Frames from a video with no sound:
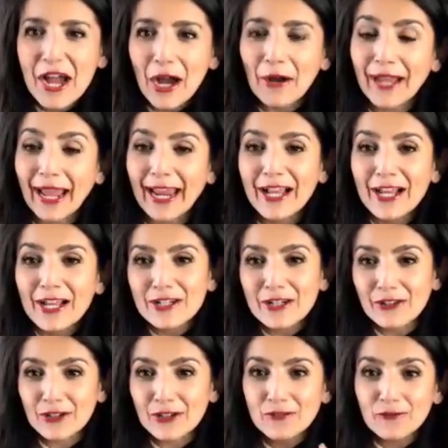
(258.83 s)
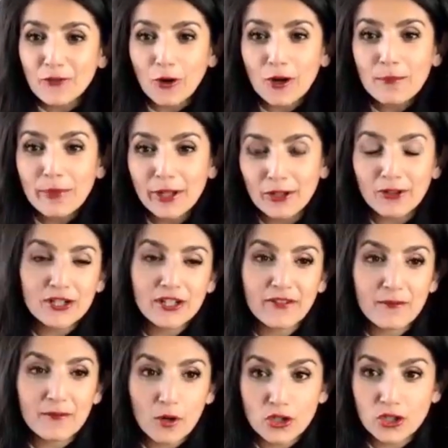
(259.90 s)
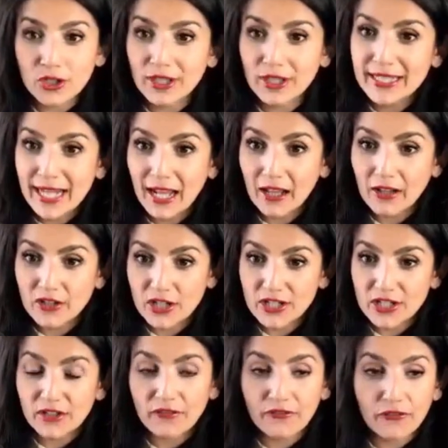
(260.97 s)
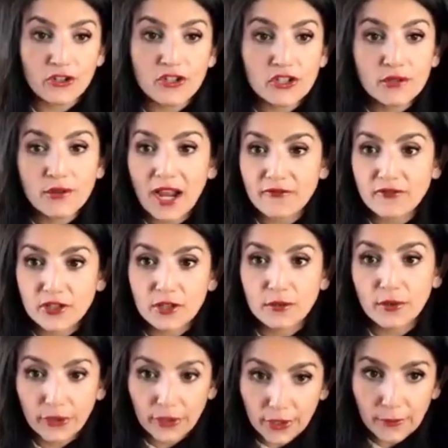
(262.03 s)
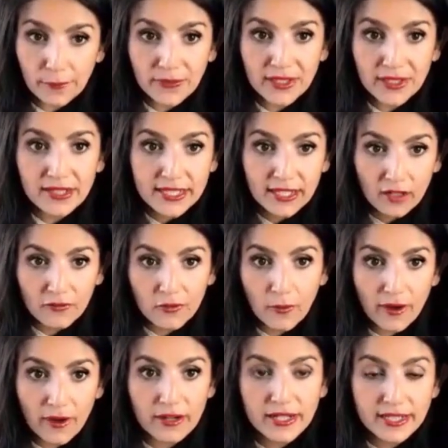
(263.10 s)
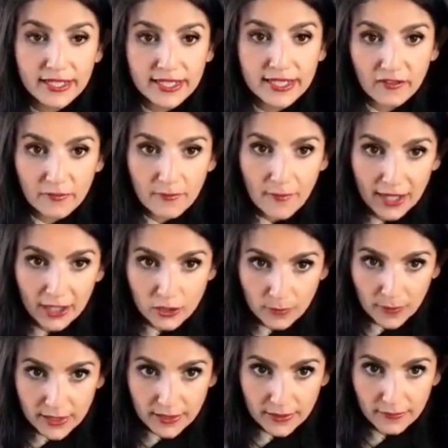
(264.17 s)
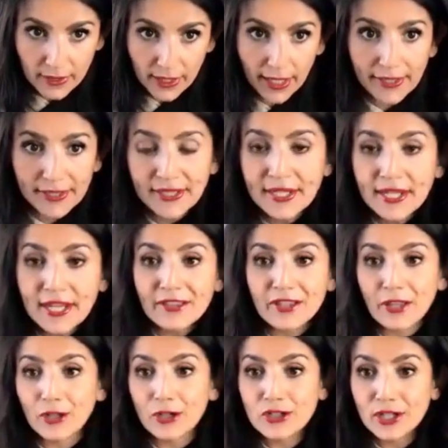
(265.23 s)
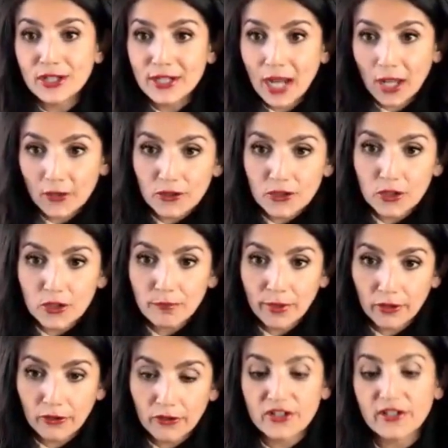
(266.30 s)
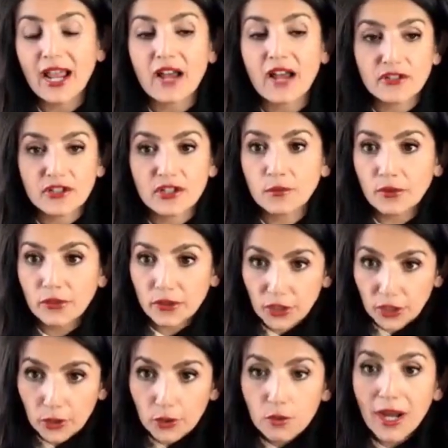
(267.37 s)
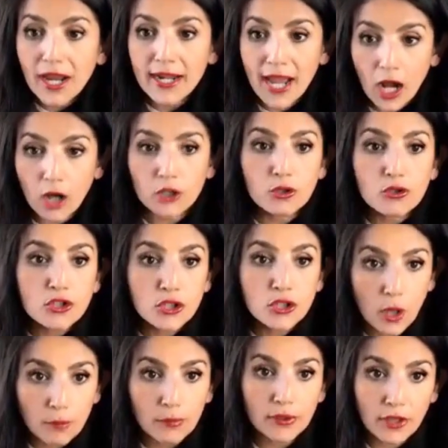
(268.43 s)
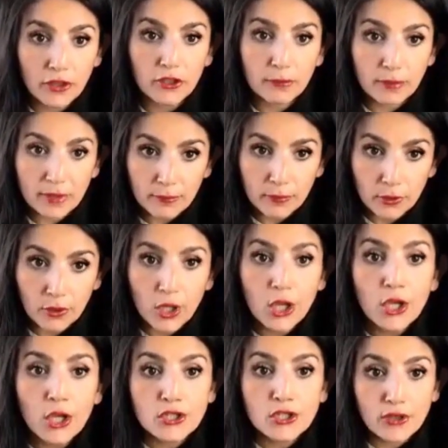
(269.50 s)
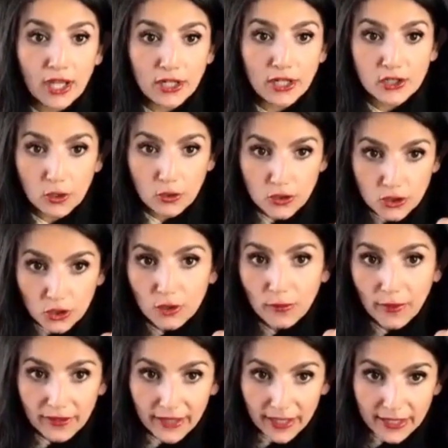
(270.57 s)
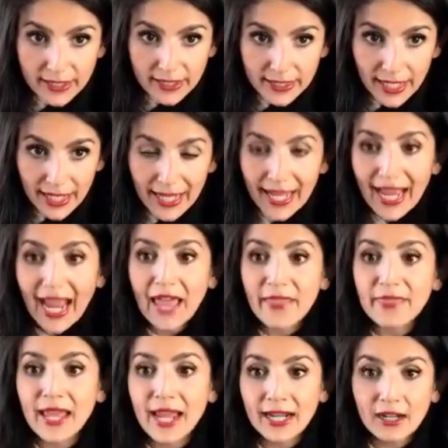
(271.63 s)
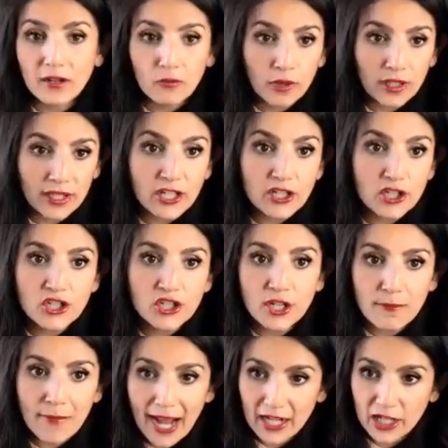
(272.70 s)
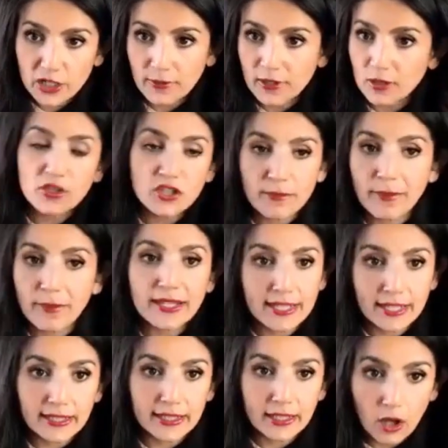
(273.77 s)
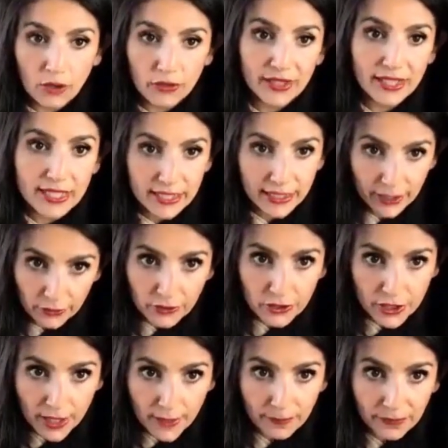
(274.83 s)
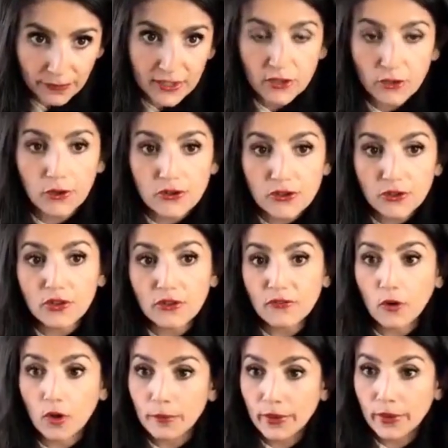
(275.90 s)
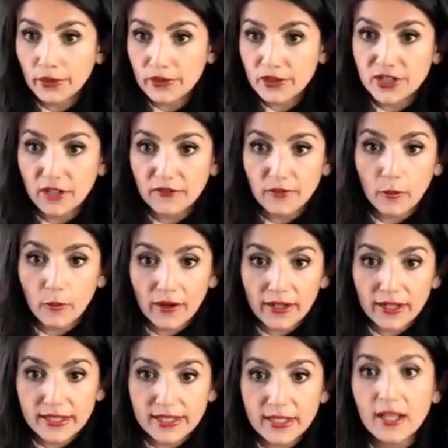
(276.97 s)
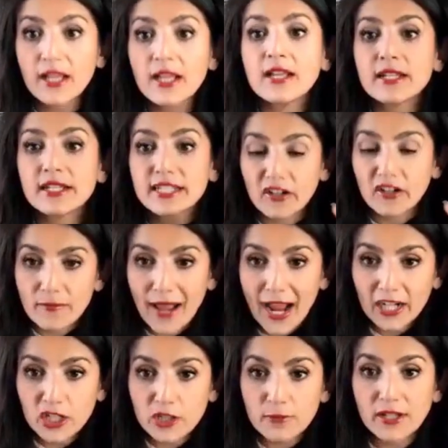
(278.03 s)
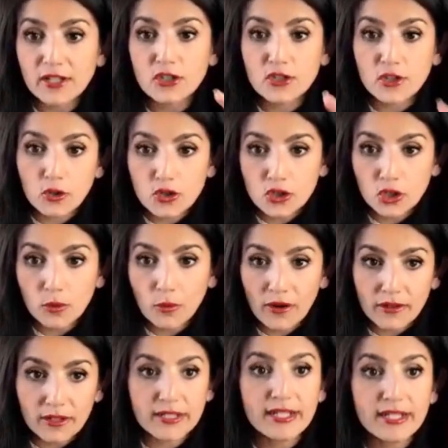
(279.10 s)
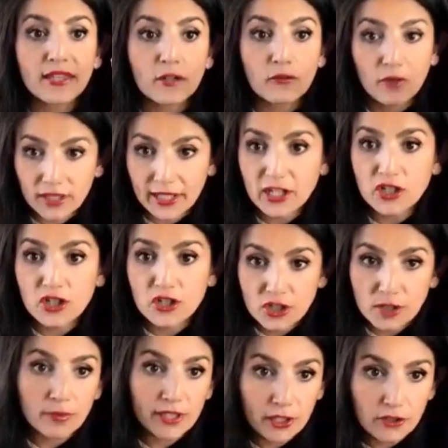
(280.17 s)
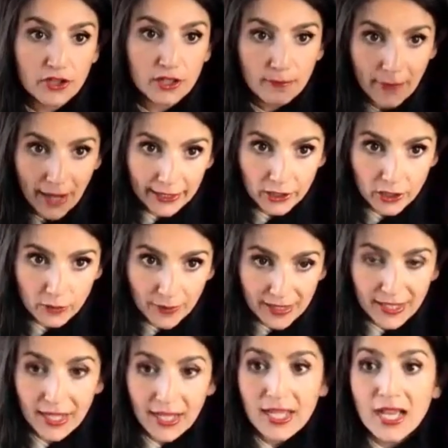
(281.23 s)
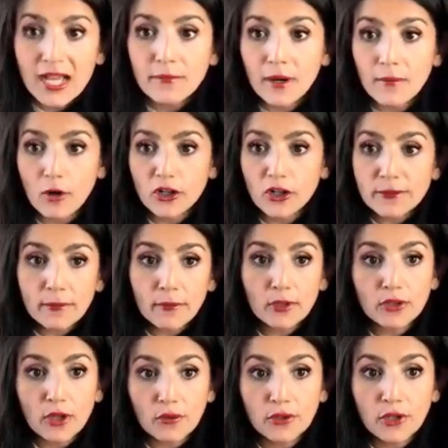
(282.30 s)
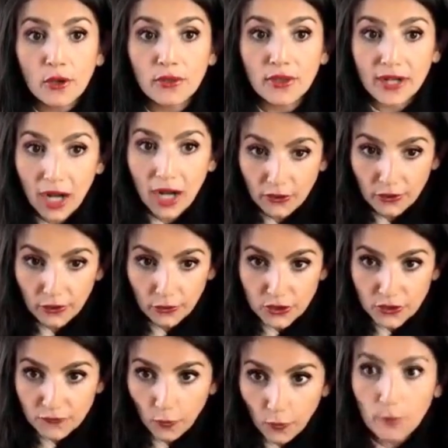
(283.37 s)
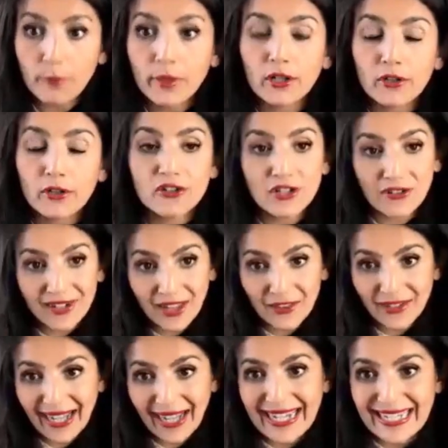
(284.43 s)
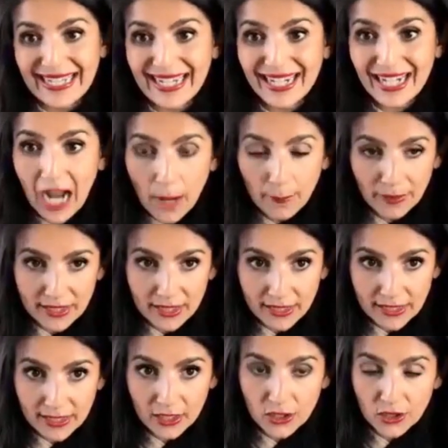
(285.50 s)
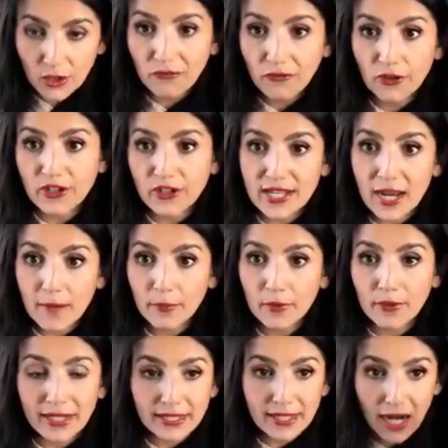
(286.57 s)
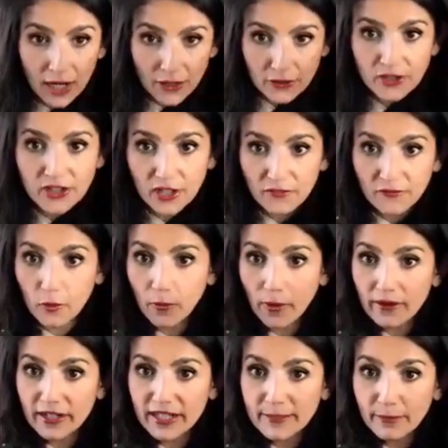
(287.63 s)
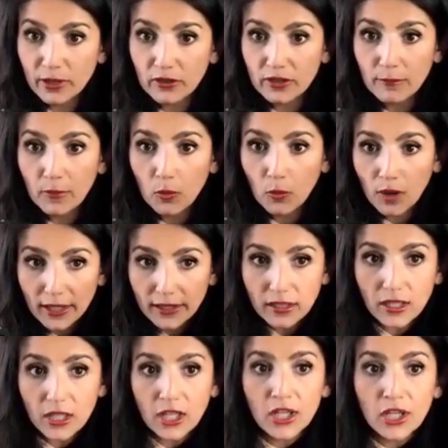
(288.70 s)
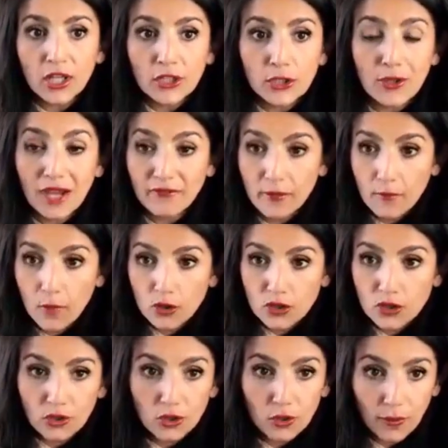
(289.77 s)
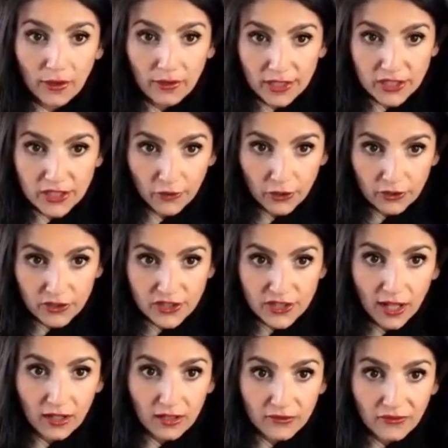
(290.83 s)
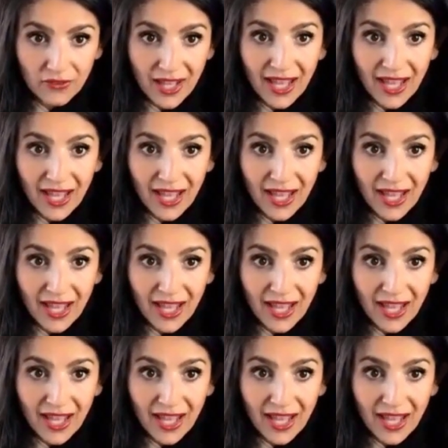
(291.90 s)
Okay, so there's 4 pillars of emotional intelligence. The first 2 have to do with you: self-awareness and self-management. Okay. Then there's another 2 pillars that have to do with you and how you show up with other people. So that's social awareness, and then relationship management, which is basically all things leadership. So those are your 4 pillars: self-awareness, self-management, social awareness, and then relationship leadership management. But most people don't know that under those 4 pillars are another 18 competencies. So for example, under self-awareness, pillar number 1, you have emotional awareness for yourself,